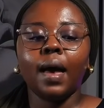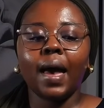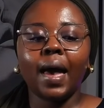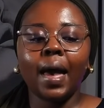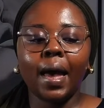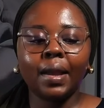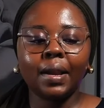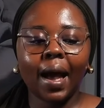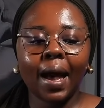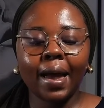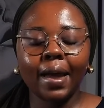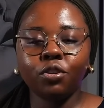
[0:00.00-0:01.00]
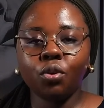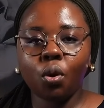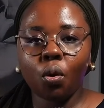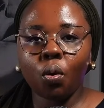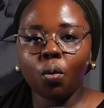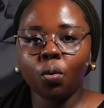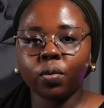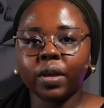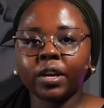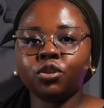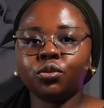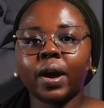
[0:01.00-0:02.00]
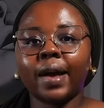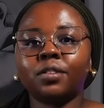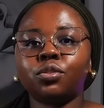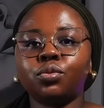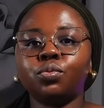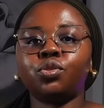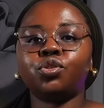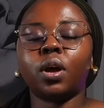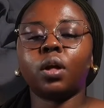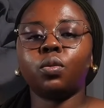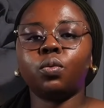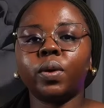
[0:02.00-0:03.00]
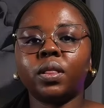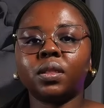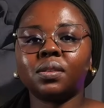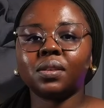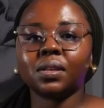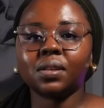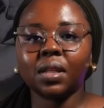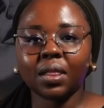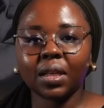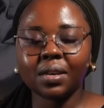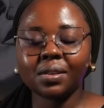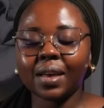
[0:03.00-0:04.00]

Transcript: And I know that you guys do struggle with certain things.